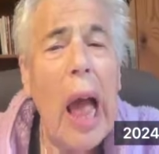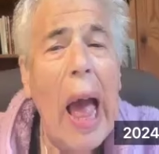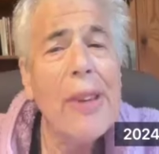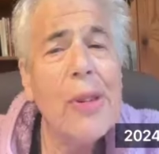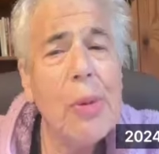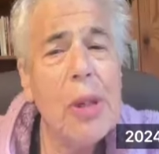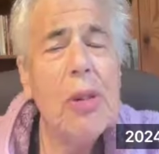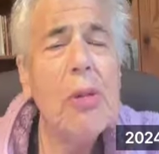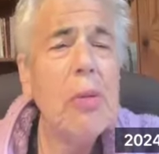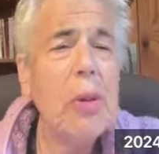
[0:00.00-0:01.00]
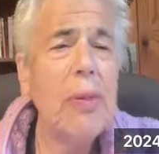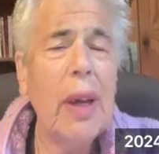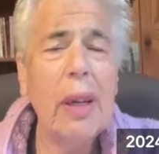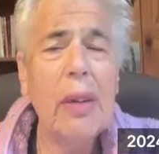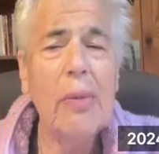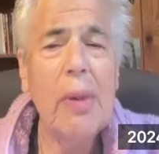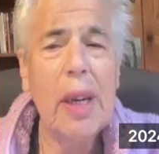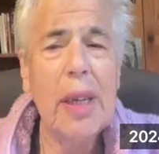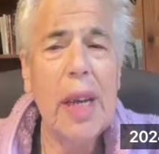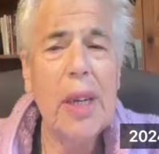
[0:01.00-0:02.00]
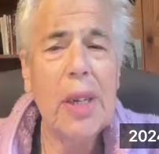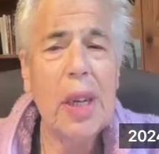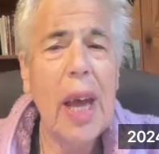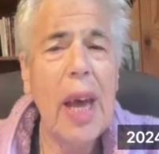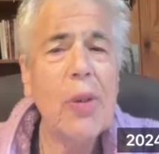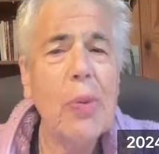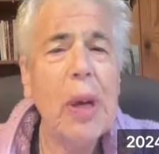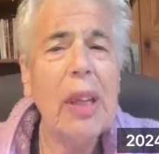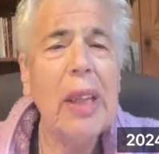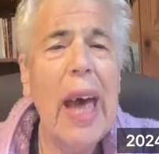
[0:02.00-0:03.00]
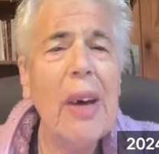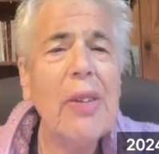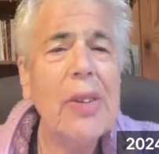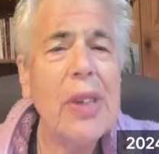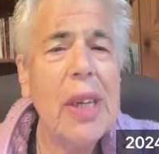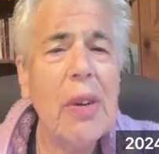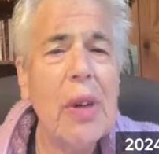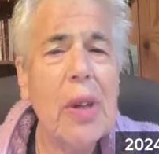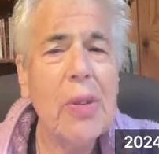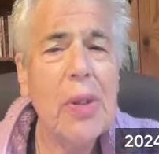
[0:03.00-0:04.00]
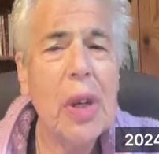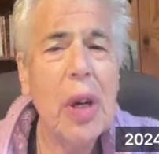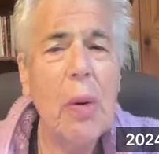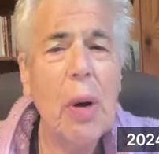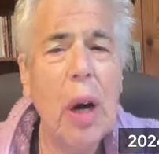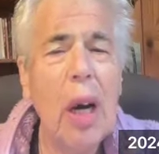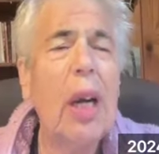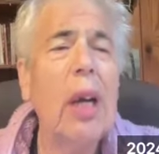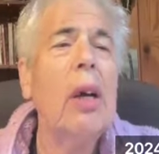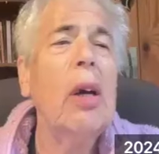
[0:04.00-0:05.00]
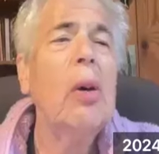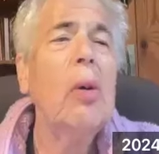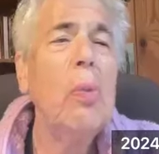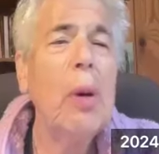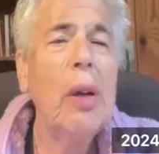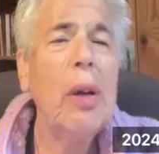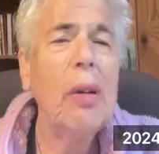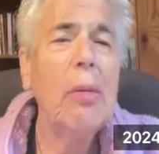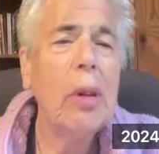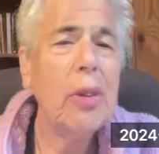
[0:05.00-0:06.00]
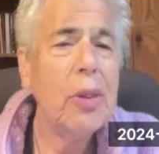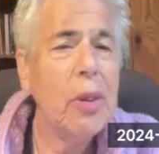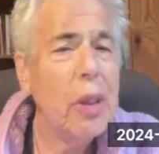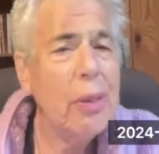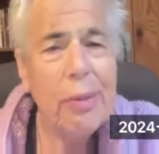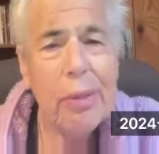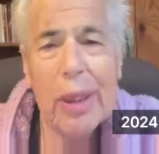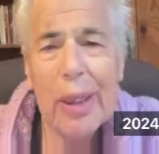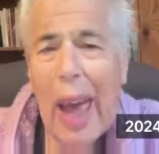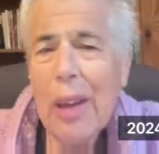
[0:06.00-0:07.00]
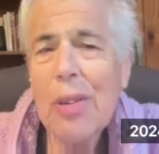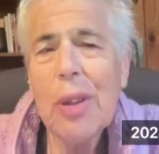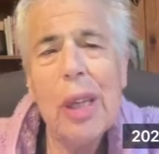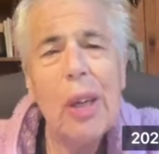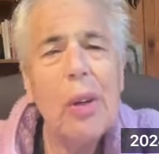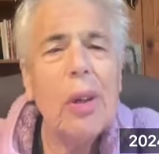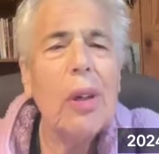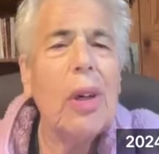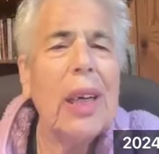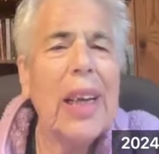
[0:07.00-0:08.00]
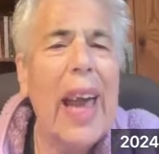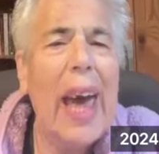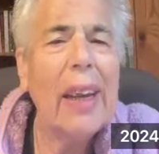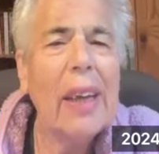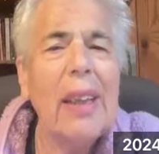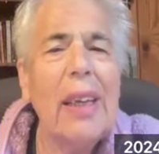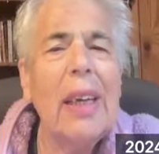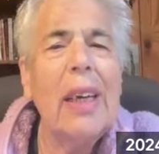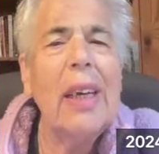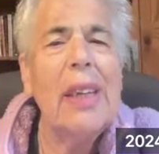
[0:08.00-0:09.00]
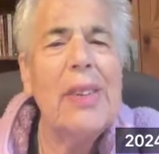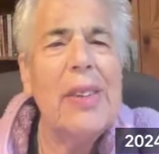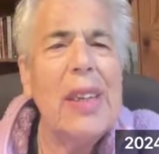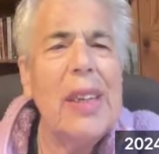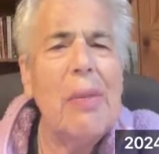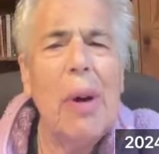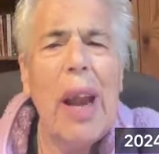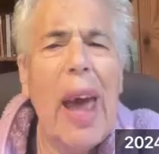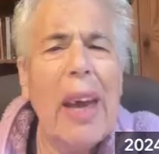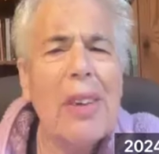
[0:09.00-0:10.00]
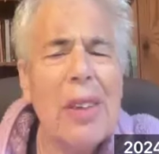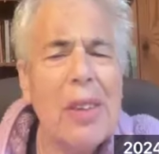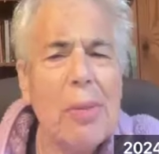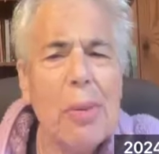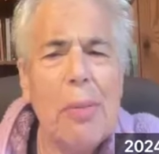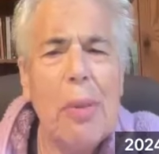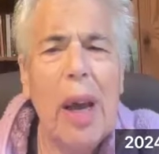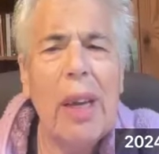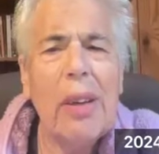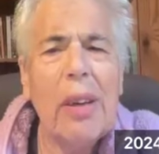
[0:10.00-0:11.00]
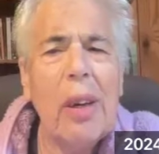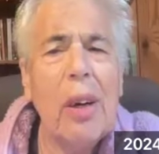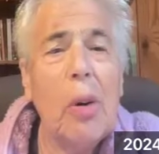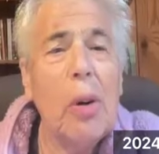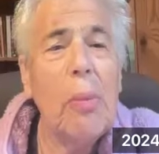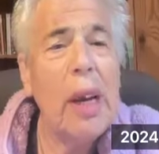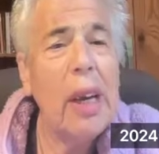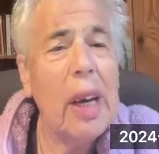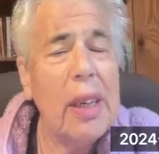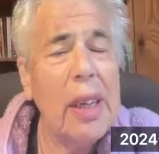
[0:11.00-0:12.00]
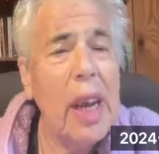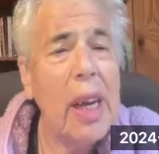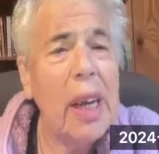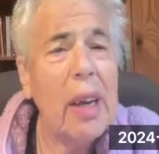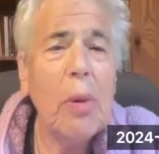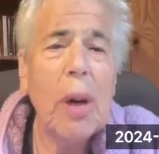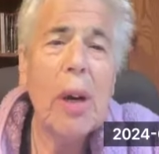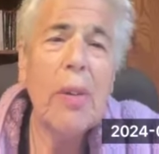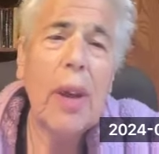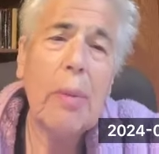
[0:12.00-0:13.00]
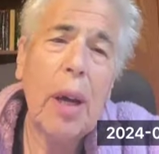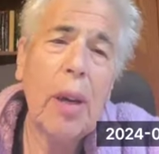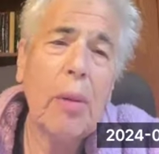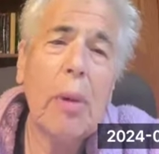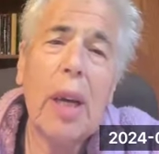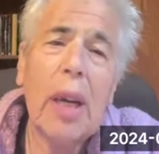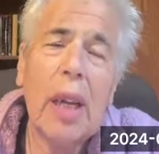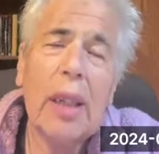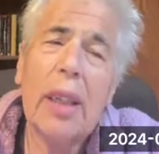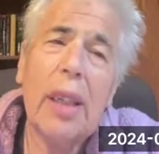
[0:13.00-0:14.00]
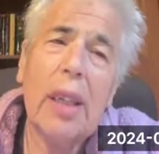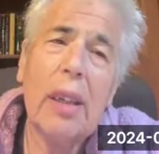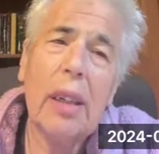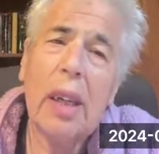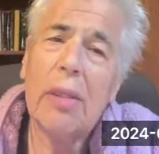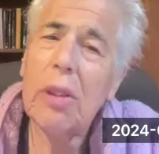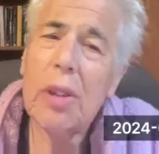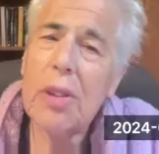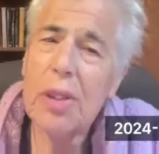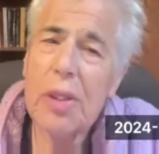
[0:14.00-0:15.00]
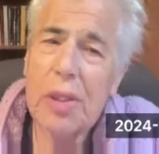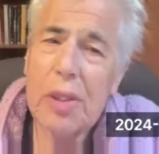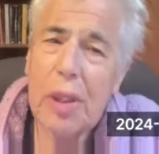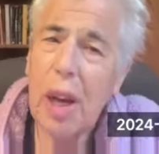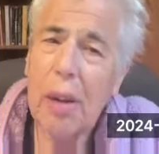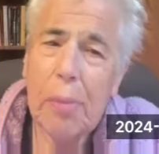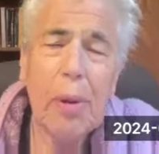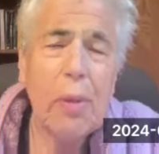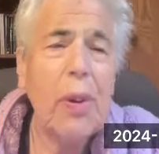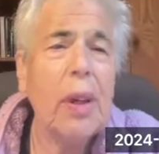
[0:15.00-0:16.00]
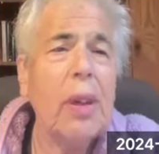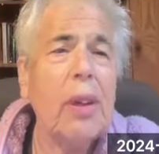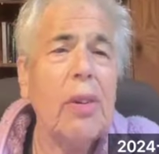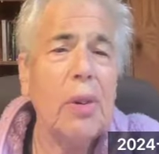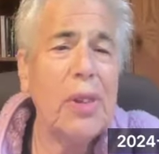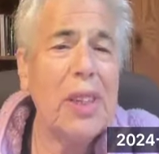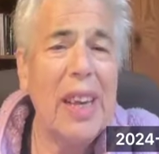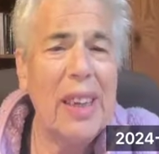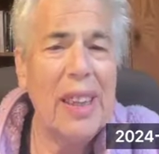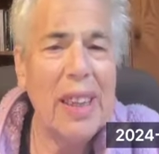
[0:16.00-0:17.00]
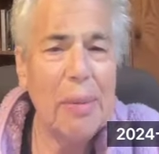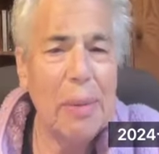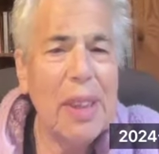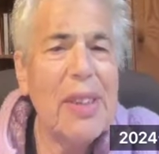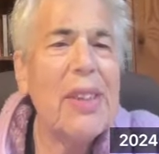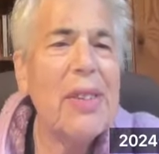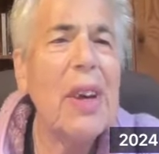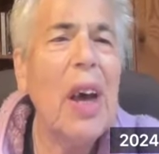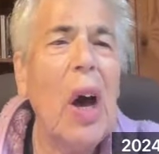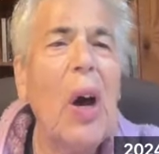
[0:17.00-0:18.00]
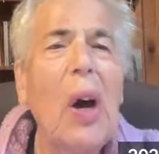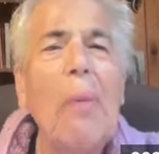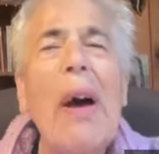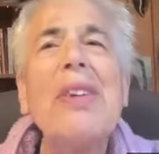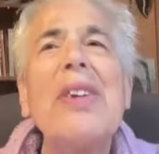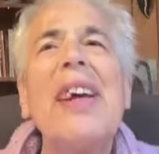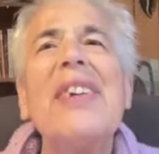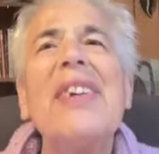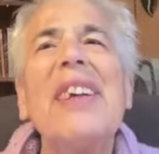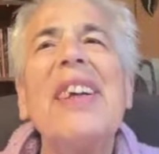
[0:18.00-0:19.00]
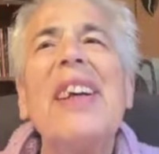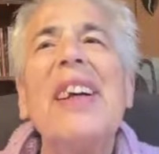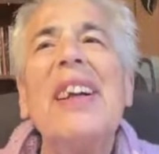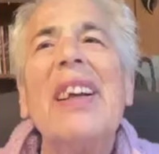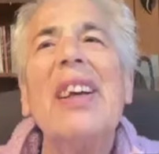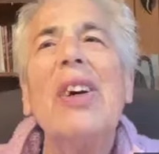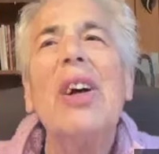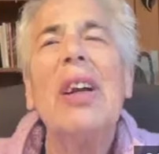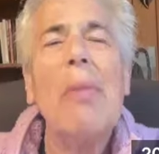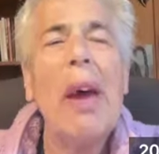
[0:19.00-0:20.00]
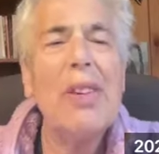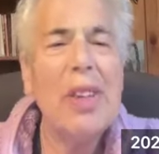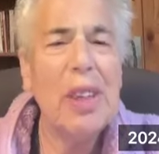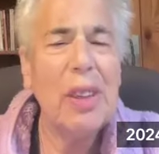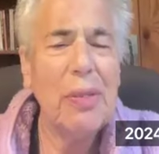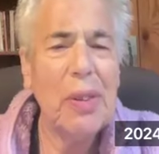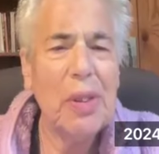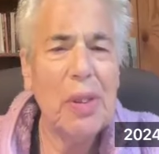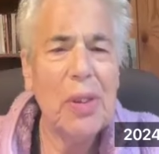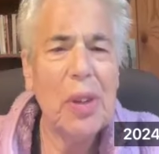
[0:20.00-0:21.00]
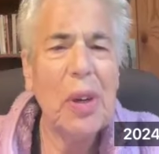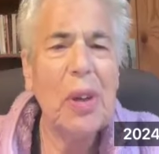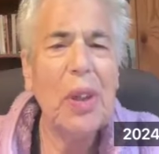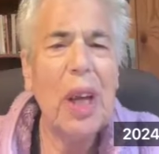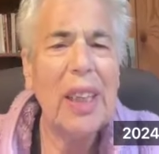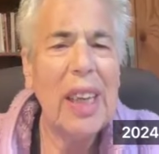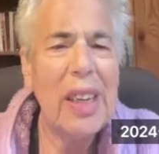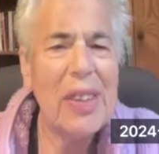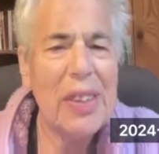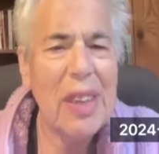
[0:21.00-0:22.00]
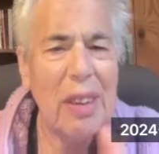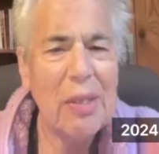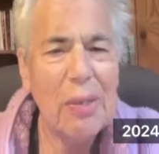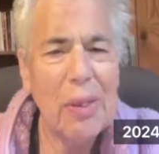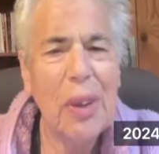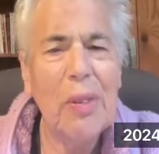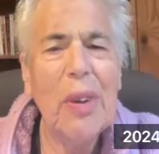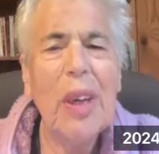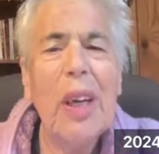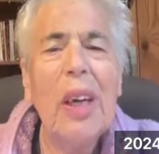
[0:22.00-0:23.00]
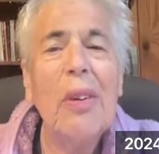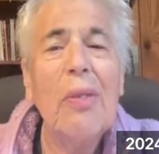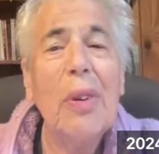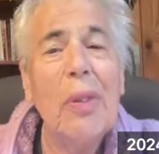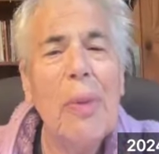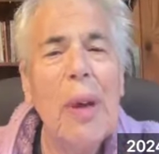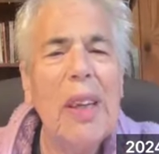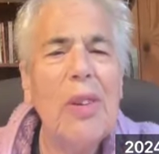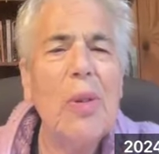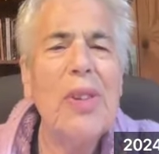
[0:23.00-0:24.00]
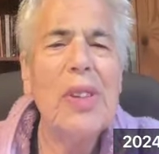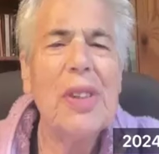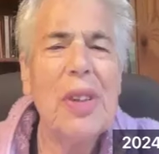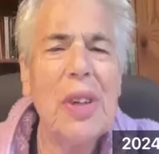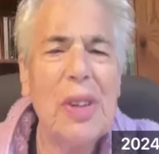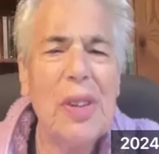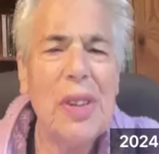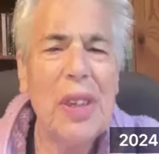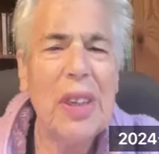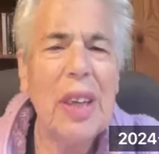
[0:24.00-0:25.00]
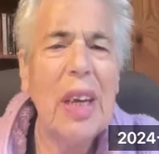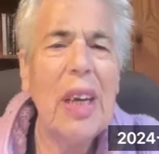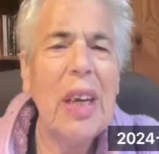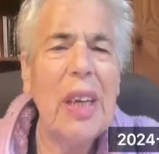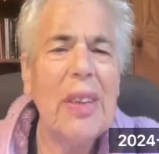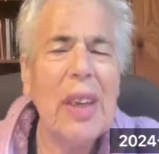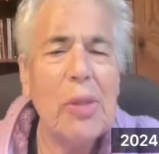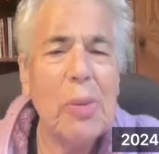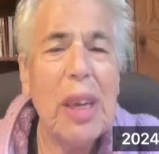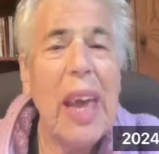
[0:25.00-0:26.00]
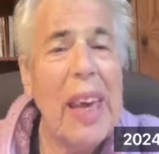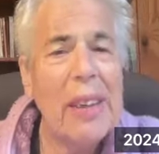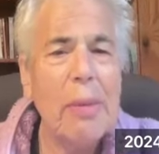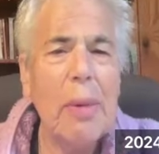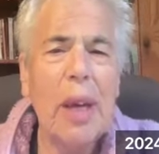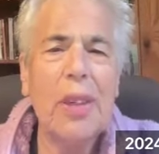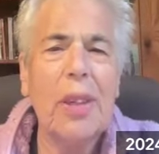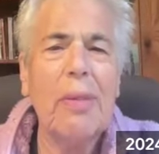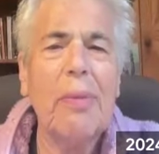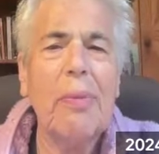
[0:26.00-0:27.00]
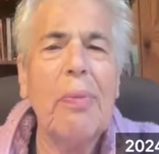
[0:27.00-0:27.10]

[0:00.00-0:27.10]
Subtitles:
As we do in reflective meditation, as we allow scenarios to go on, we will sort of naturally or organically see what actions we might or might not take and where they might or might not lead. Now, of course, this is not perfect, nor is anything, but this is imagination, and imagining the future is a whole lot less full of many twists and turns and things we can't imagine.